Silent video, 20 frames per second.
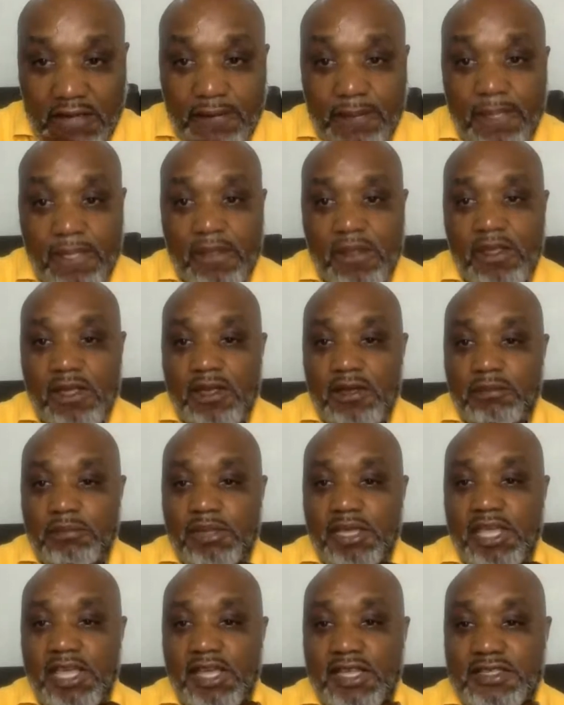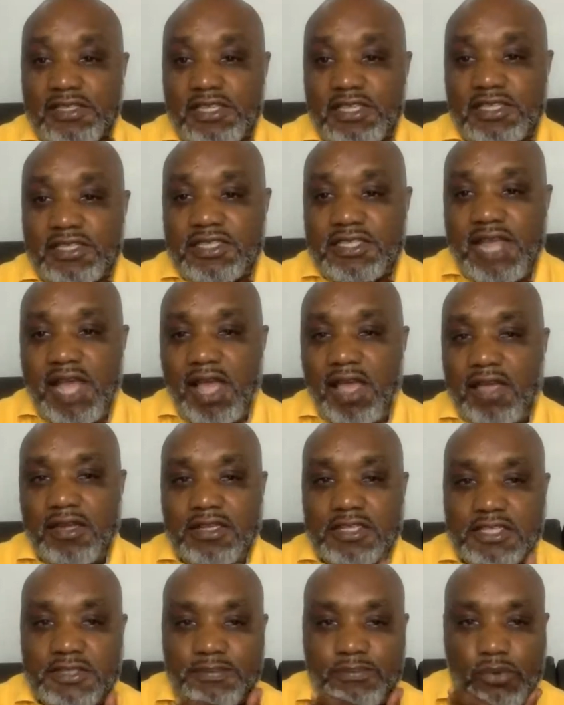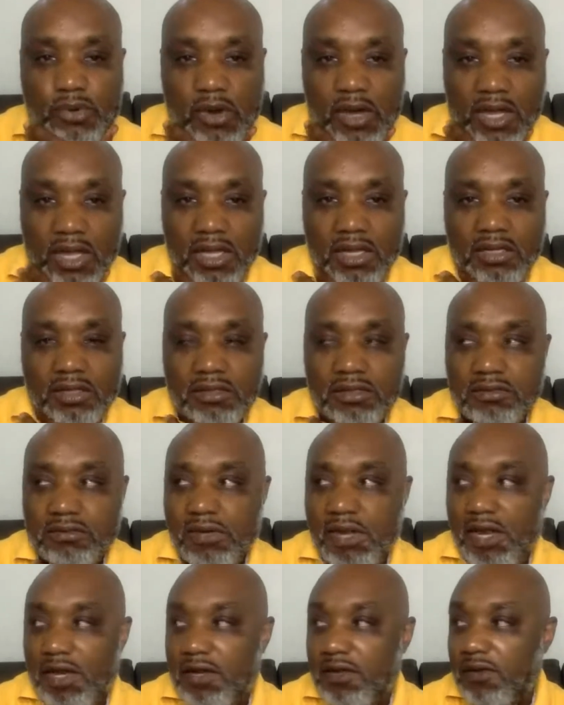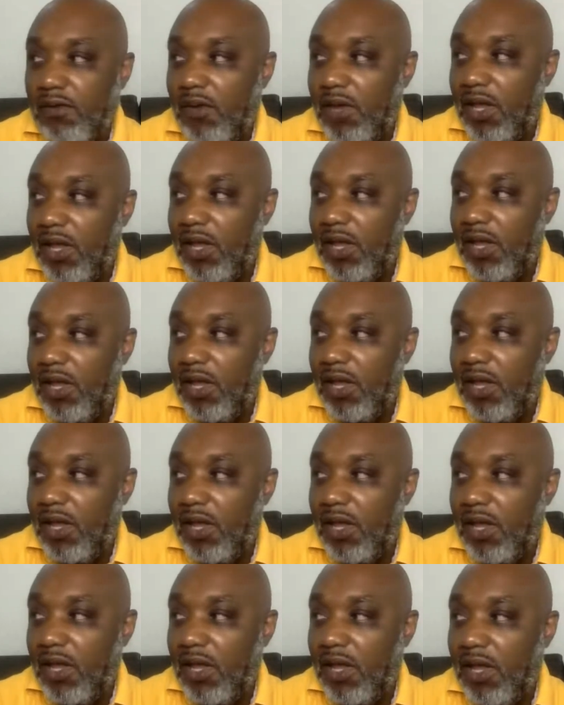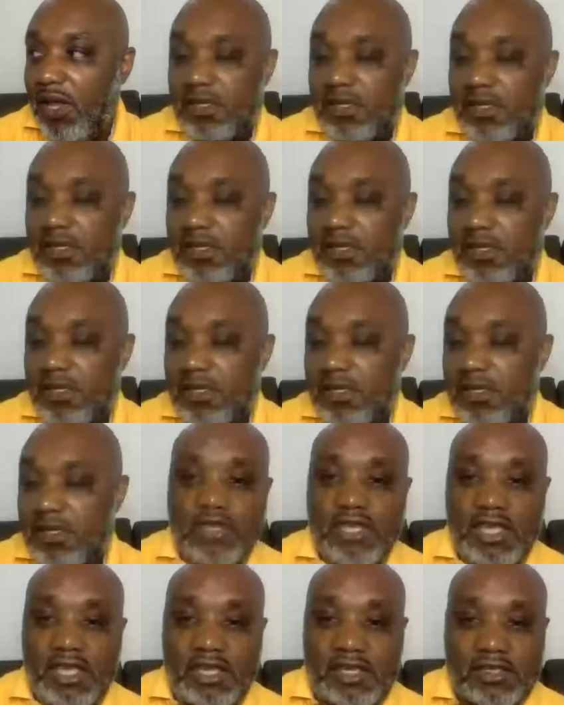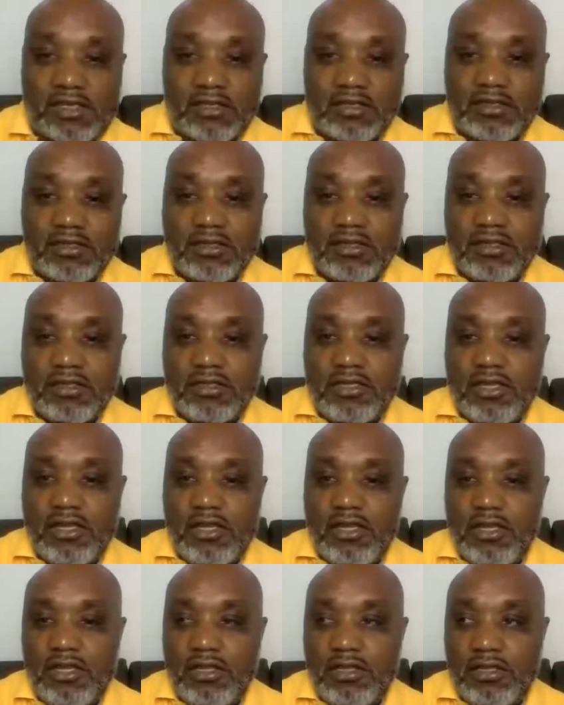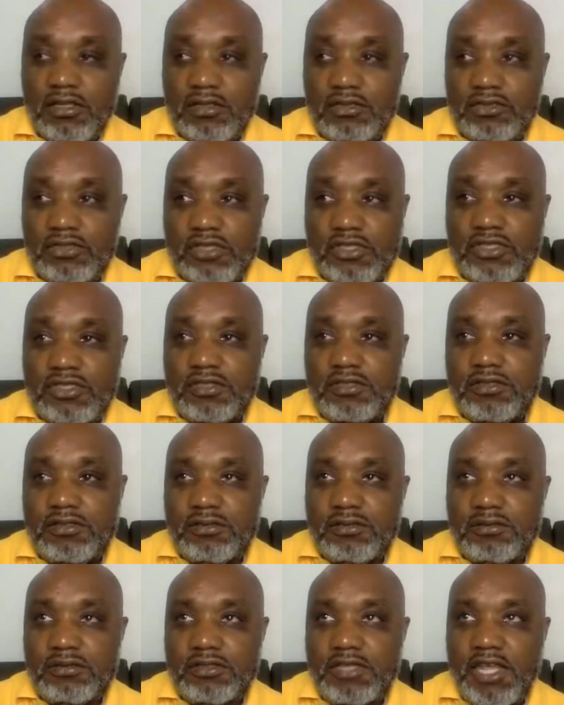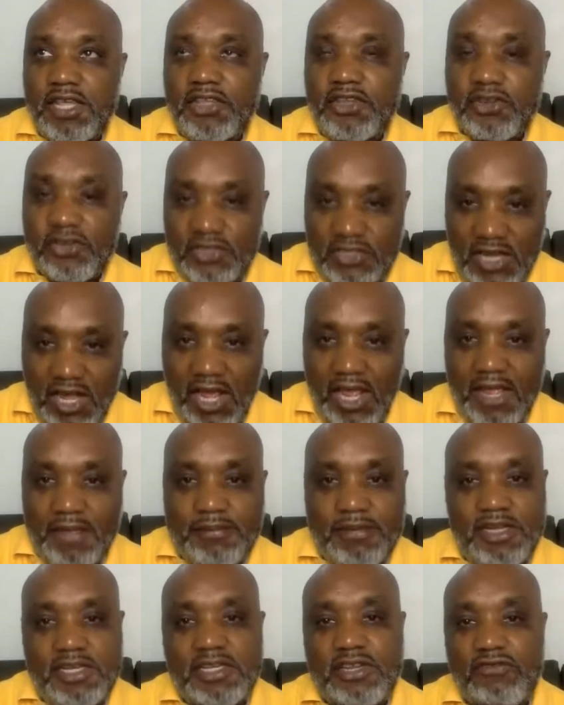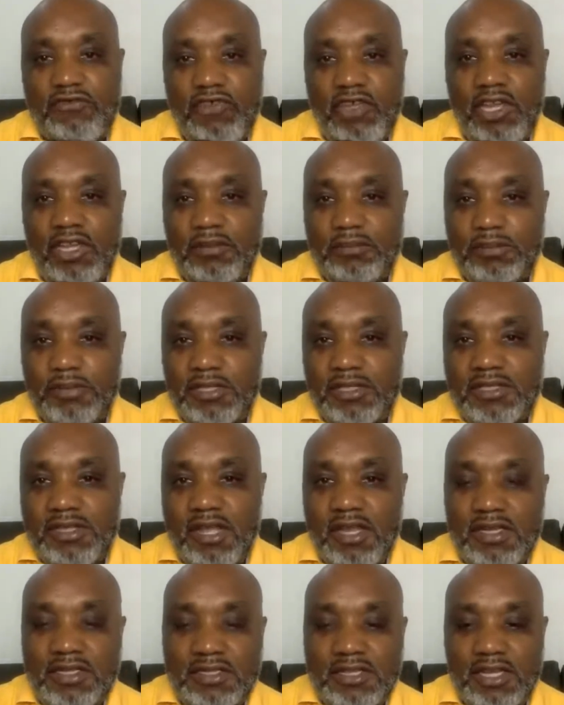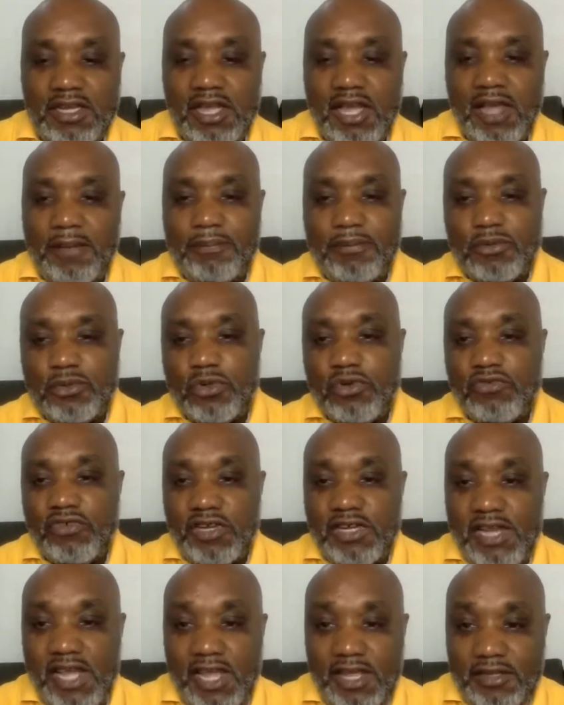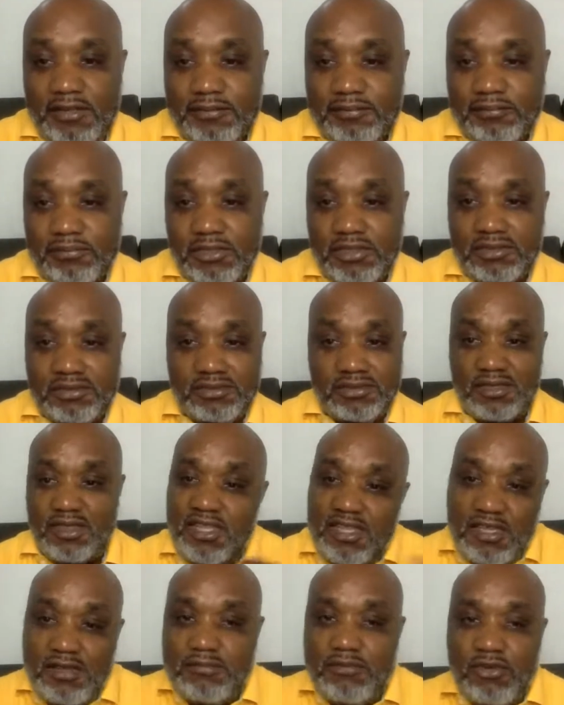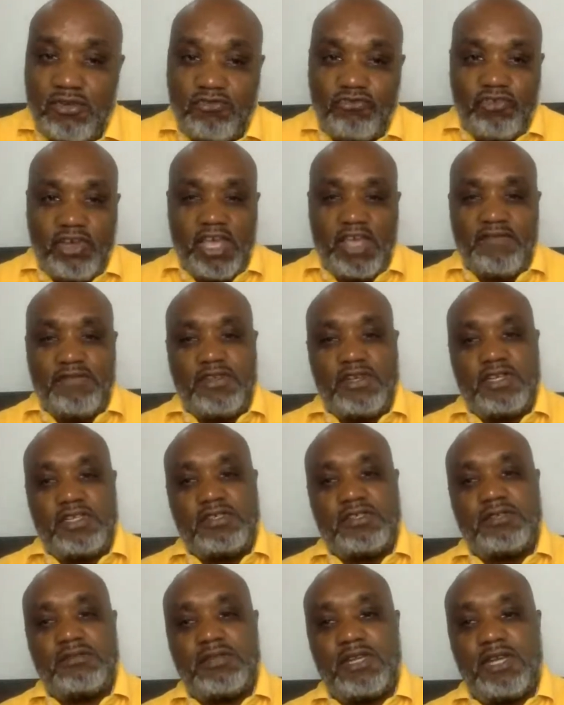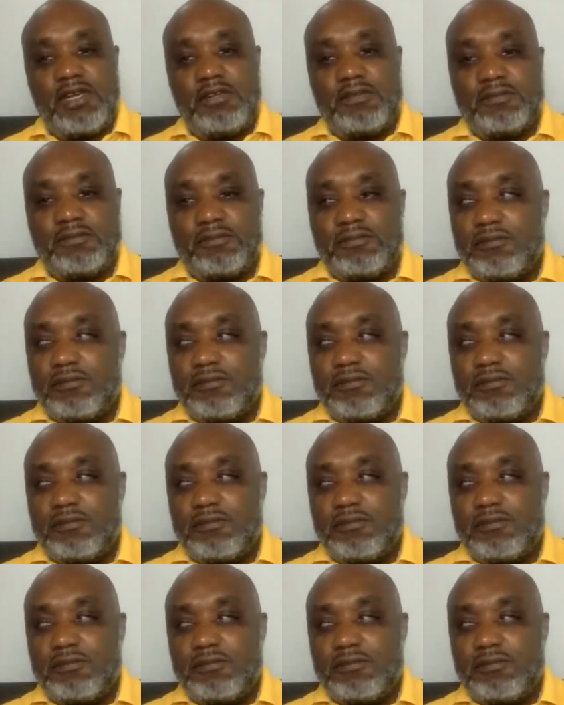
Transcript: and because it's not going to spoil right away, you know. So you can just take your time and develop it. Nothing's gonna happen overnight. But think about five years from now.